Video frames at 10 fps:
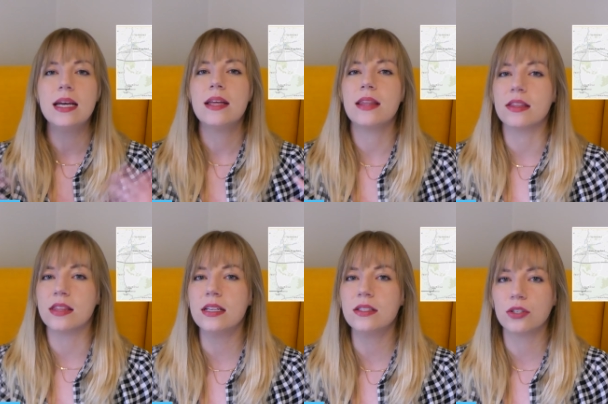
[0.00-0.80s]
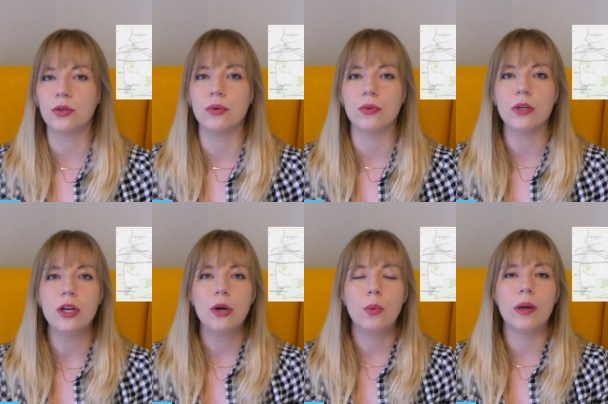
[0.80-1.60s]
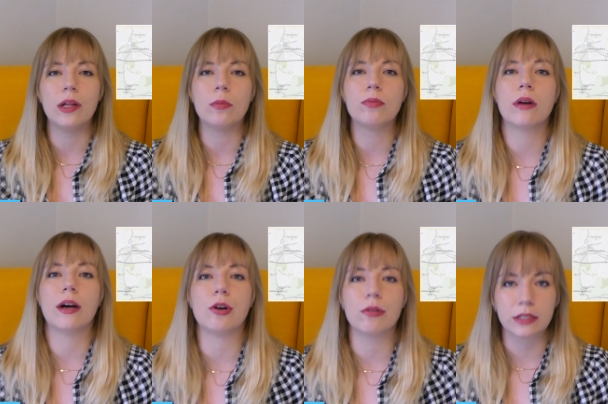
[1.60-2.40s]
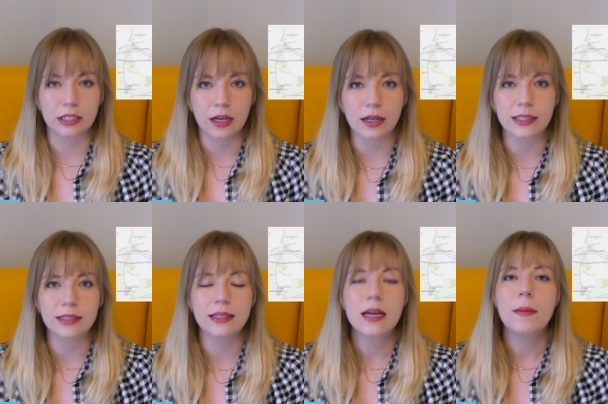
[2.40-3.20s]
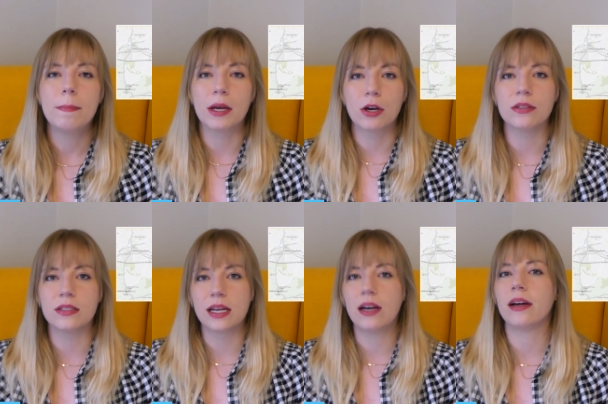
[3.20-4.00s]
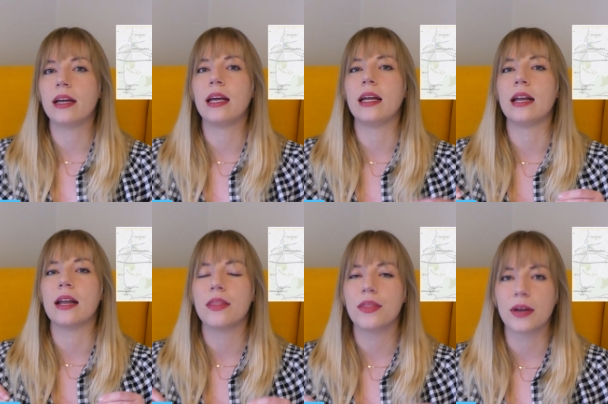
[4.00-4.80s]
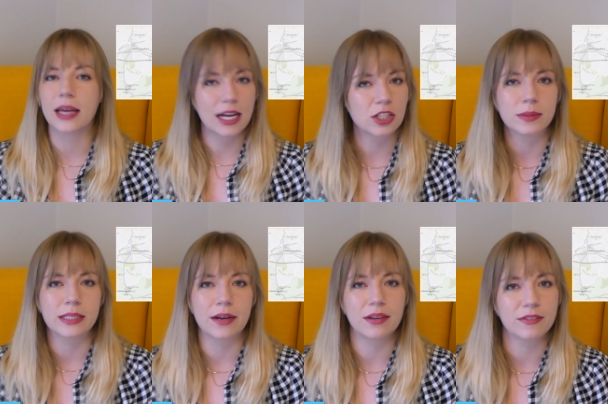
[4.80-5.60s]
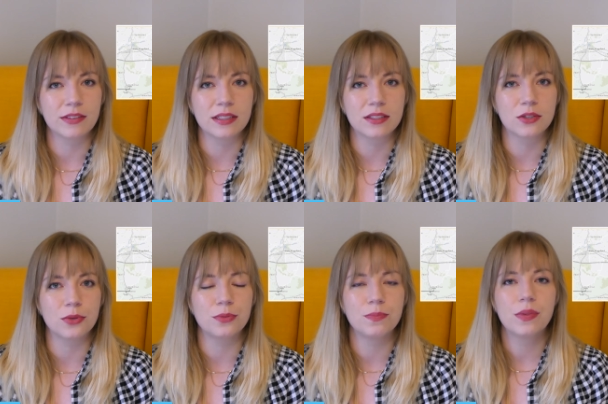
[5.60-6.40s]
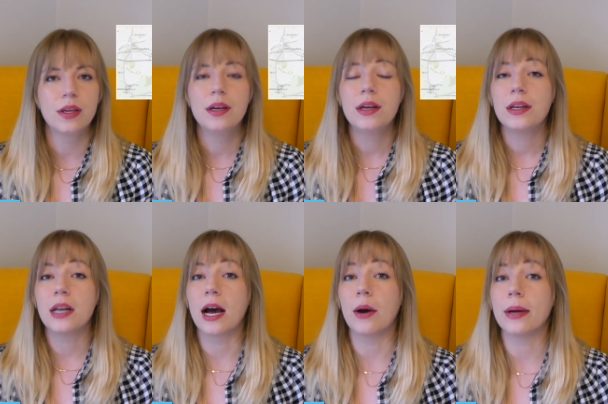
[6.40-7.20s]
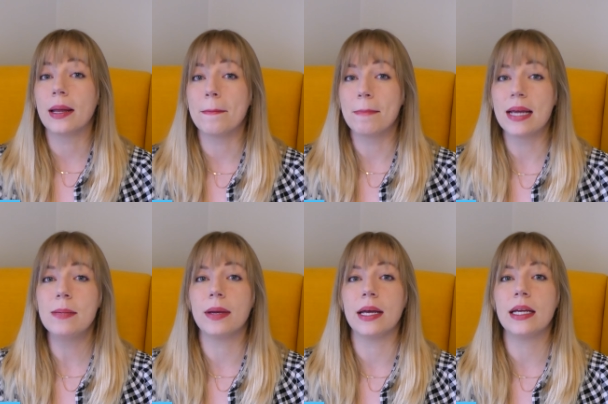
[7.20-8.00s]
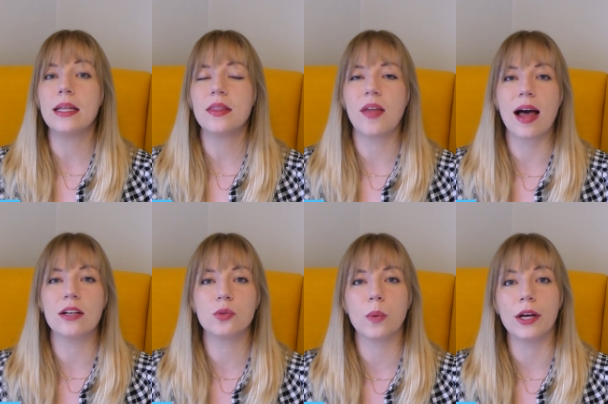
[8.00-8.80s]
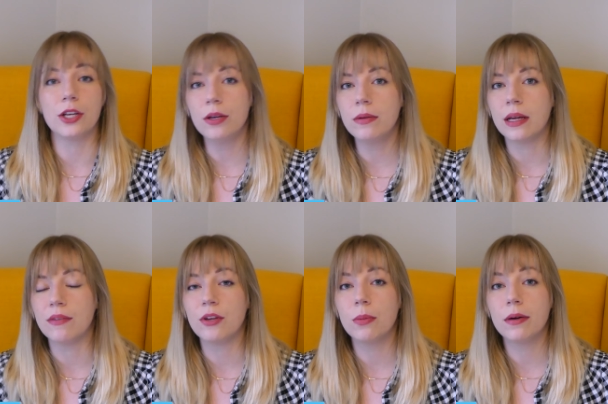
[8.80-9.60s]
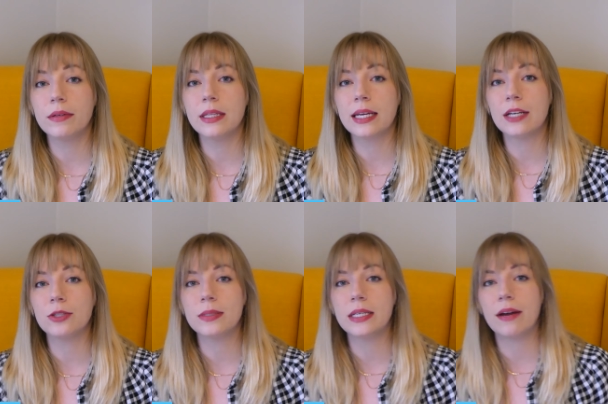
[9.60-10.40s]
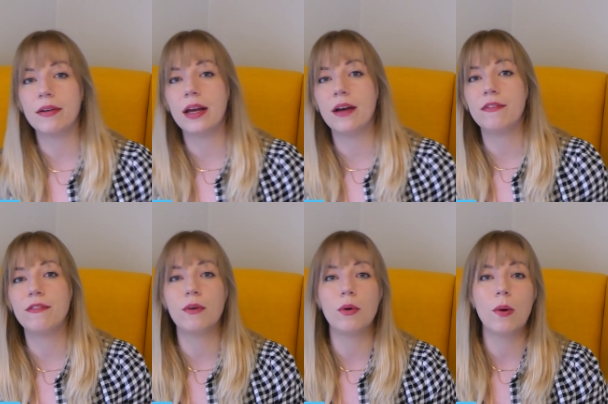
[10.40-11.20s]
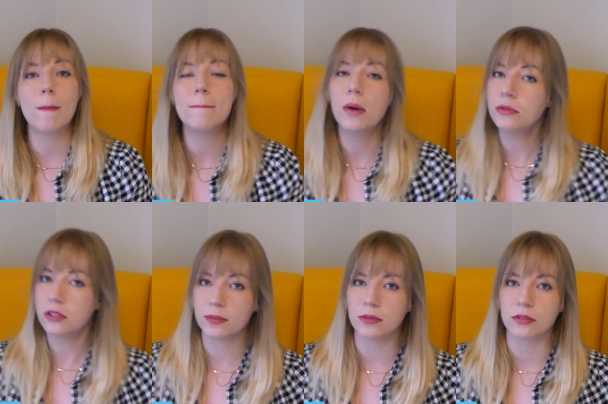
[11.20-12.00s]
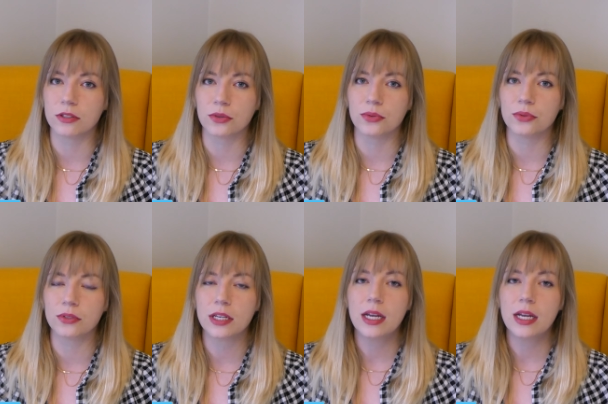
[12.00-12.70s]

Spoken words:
that this school will prioritise because they are in the catchment area for this school. Now, it may be that where you live, you are in the catchment area for multiple schools,